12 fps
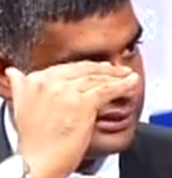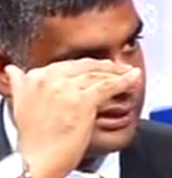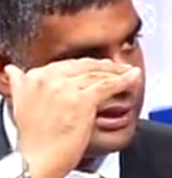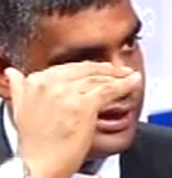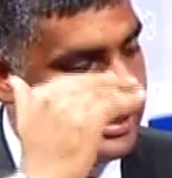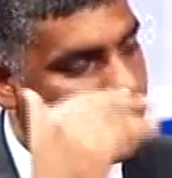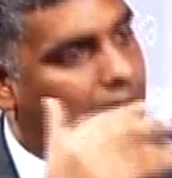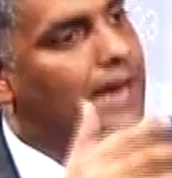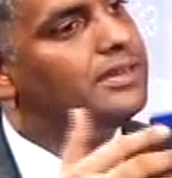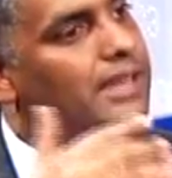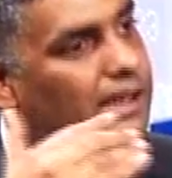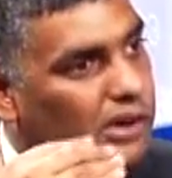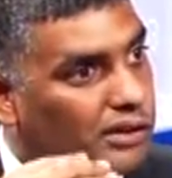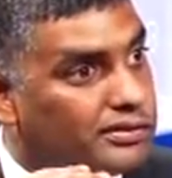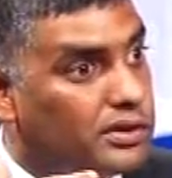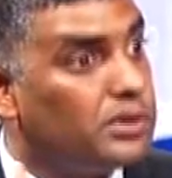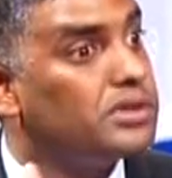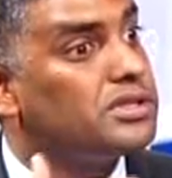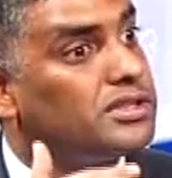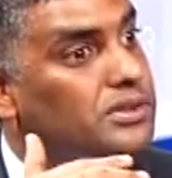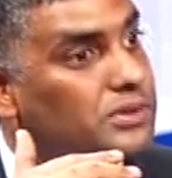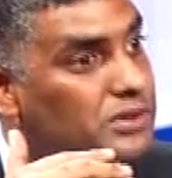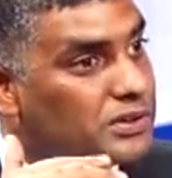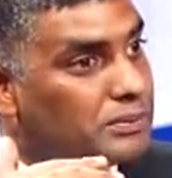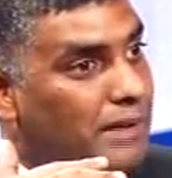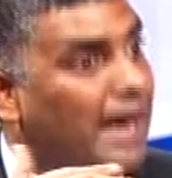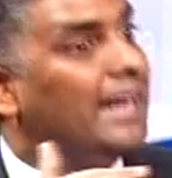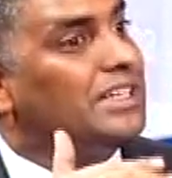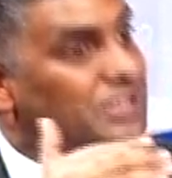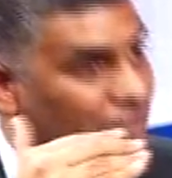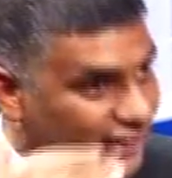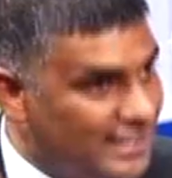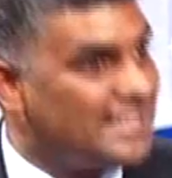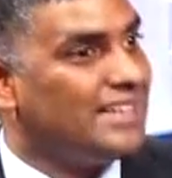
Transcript: yes, and right. then of course to manage your risk